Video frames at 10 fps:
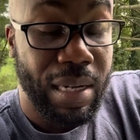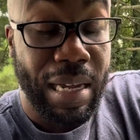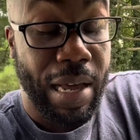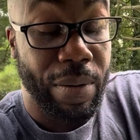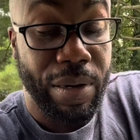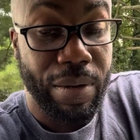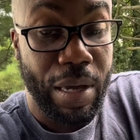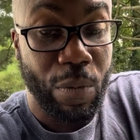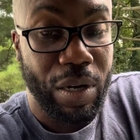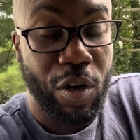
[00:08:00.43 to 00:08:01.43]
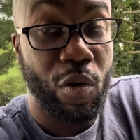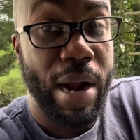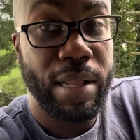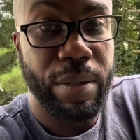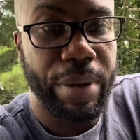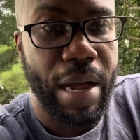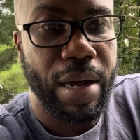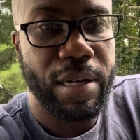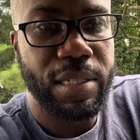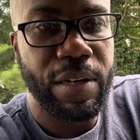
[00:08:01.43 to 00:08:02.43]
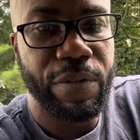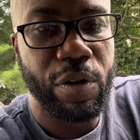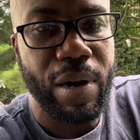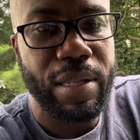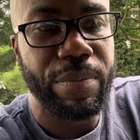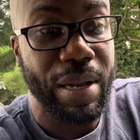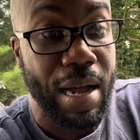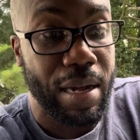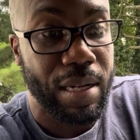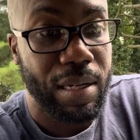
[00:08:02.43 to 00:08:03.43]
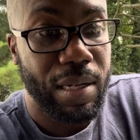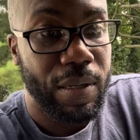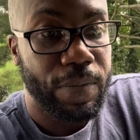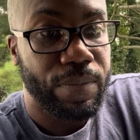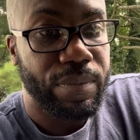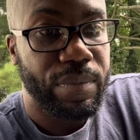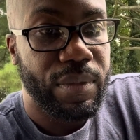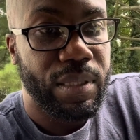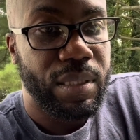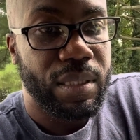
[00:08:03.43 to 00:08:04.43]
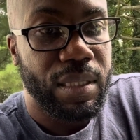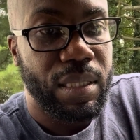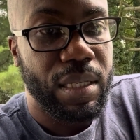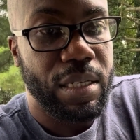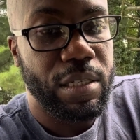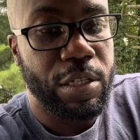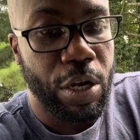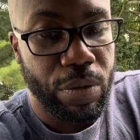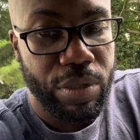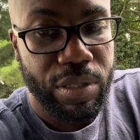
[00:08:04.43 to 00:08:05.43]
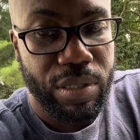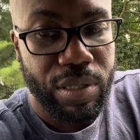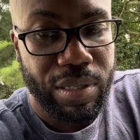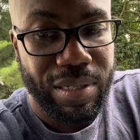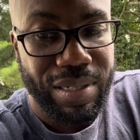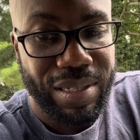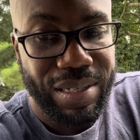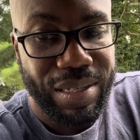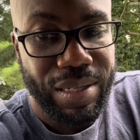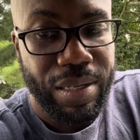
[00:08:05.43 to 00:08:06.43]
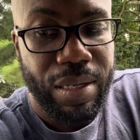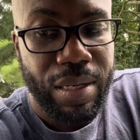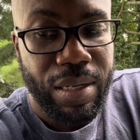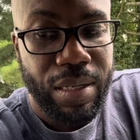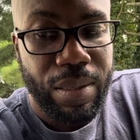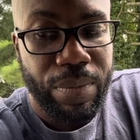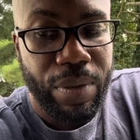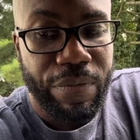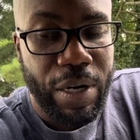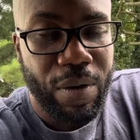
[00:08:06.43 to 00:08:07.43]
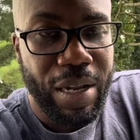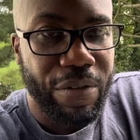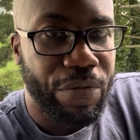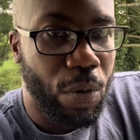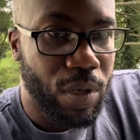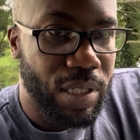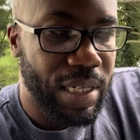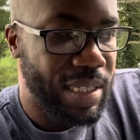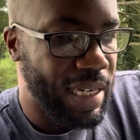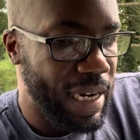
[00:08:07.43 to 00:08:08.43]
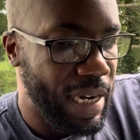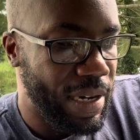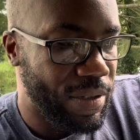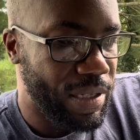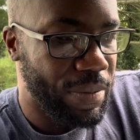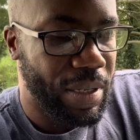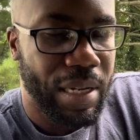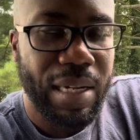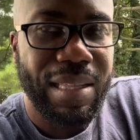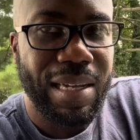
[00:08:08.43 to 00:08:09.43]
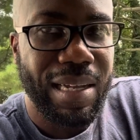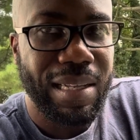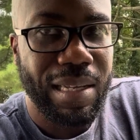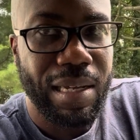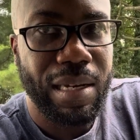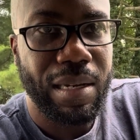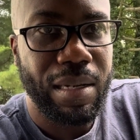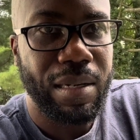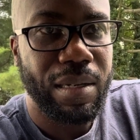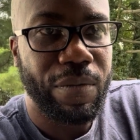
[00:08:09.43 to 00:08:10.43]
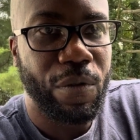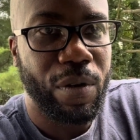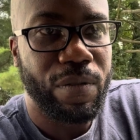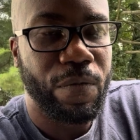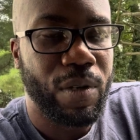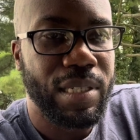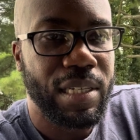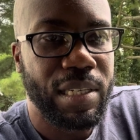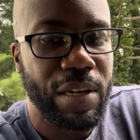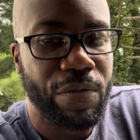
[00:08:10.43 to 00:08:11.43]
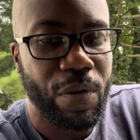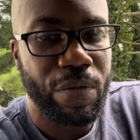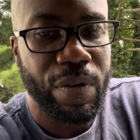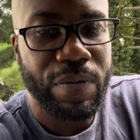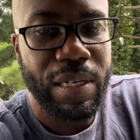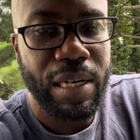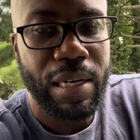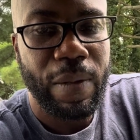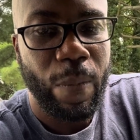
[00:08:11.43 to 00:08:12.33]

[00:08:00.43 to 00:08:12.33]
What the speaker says: I don't know. I don't want to crack the block, because then if you crack the block, it's toast. But if I go like 416 or something like that, then 416, 415,